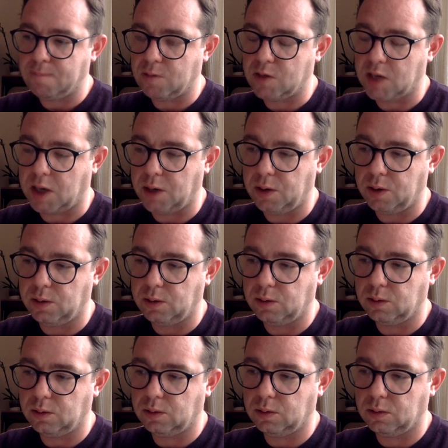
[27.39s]

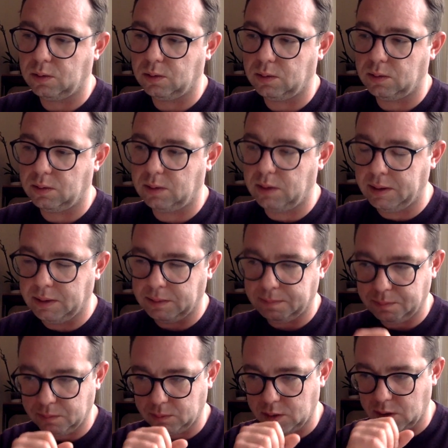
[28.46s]
So
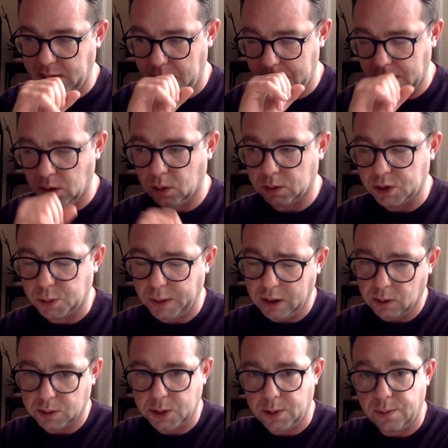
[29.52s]
the day we launched
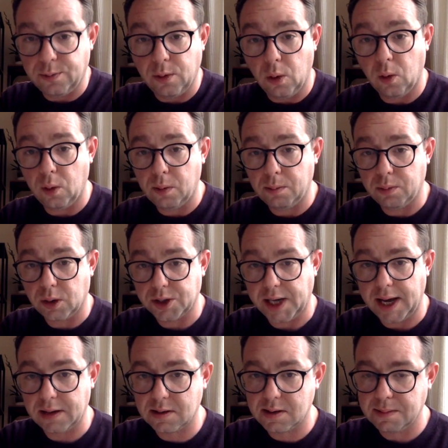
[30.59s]
with 4
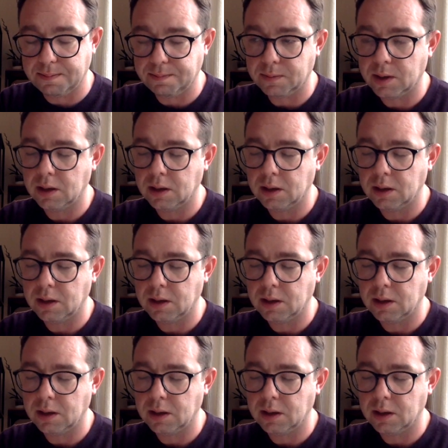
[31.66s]
projects.